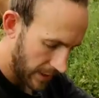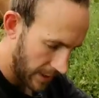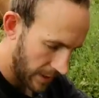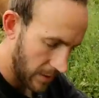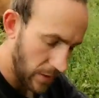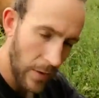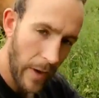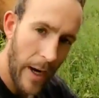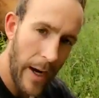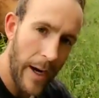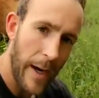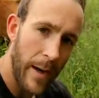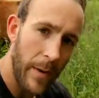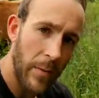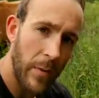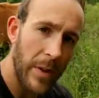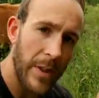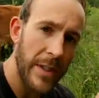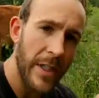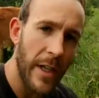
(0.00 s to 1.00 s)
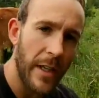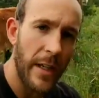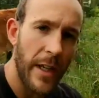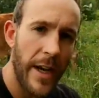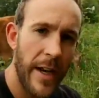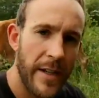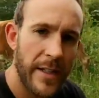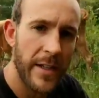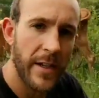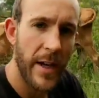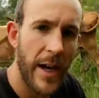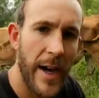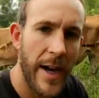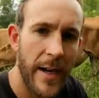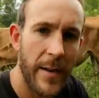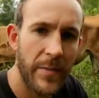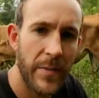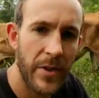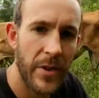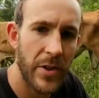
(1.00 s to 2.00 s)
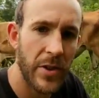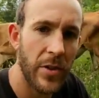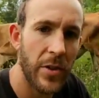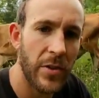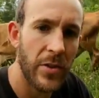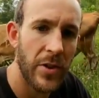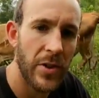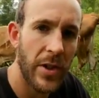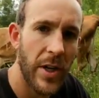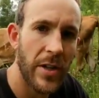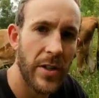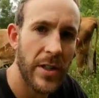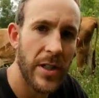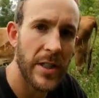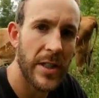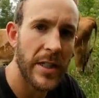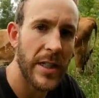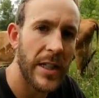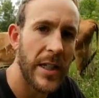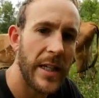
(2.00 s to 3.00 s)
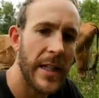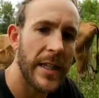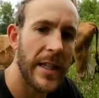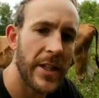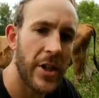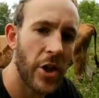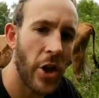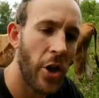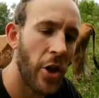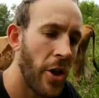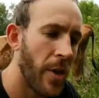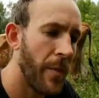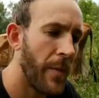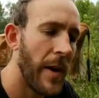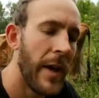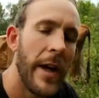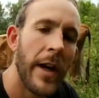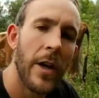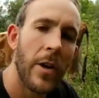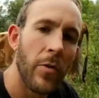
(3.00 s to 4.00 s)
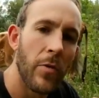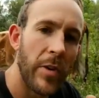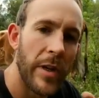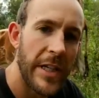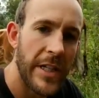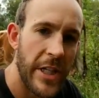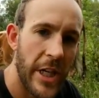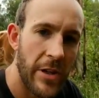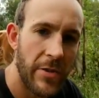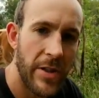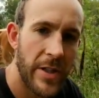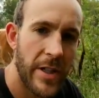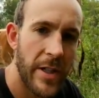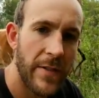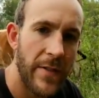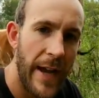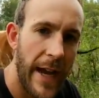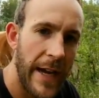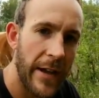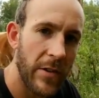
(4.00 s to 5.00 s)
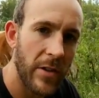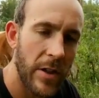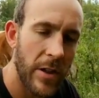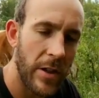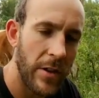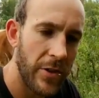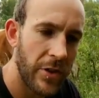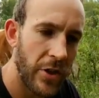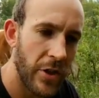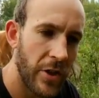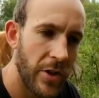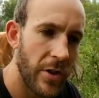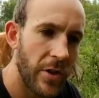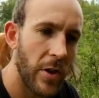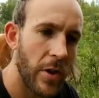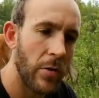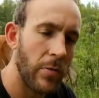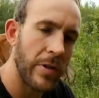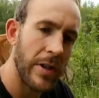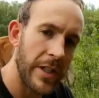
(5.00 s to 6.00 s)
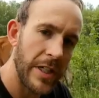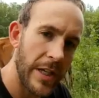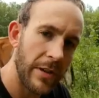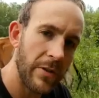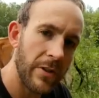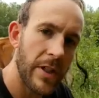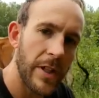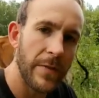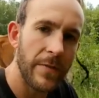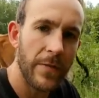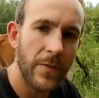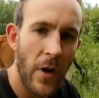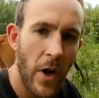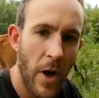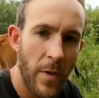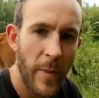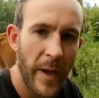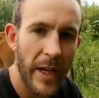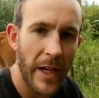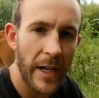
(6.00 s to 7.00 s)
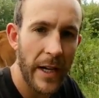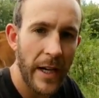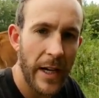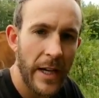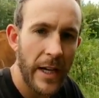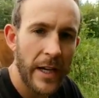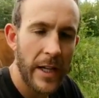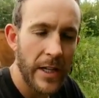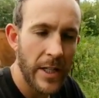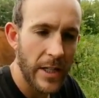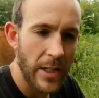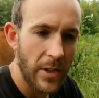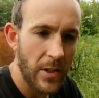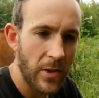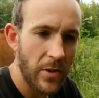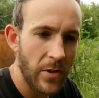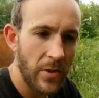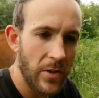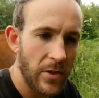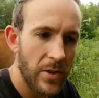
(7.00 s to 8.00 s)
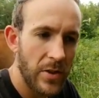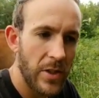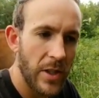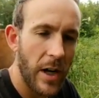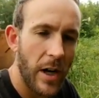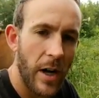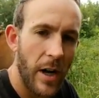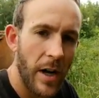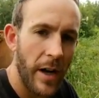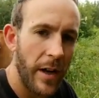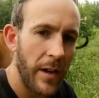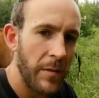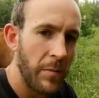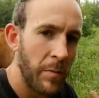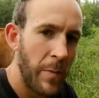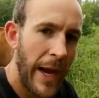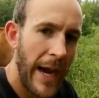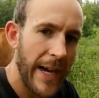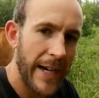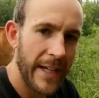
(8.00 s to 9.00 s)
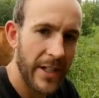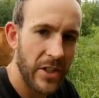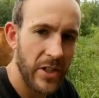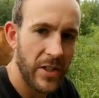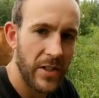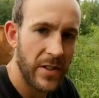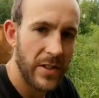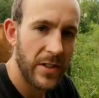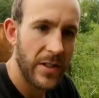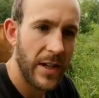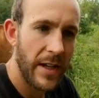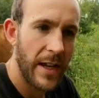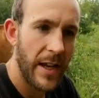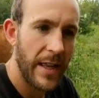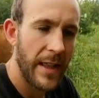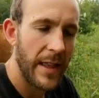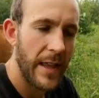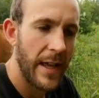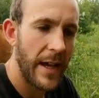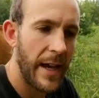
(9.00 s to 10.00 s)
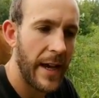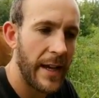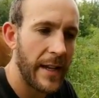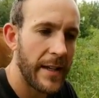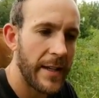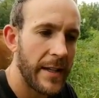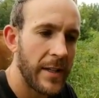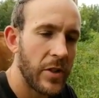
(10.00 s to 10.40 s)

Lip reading: to you was a lot of times you'll start to see the term regenerative agriculture or regenerative farming used on packages. That